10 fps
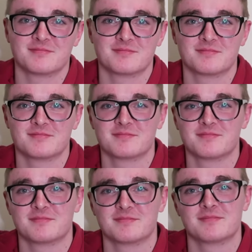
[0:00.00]

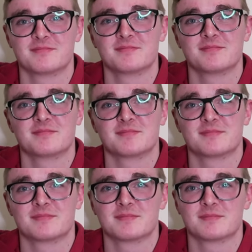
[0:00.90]

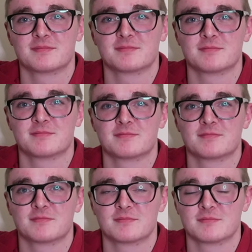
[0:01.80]

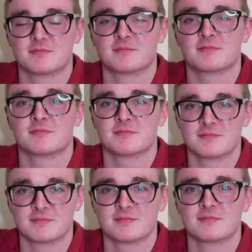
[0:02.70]

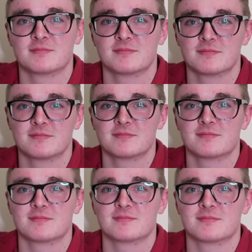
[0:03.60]

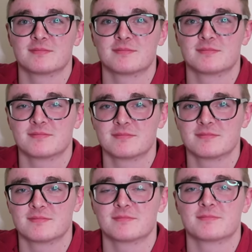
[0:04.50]

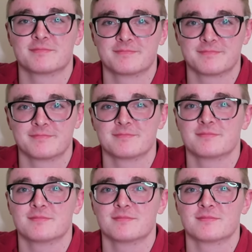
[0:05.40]
The person shown says nothing.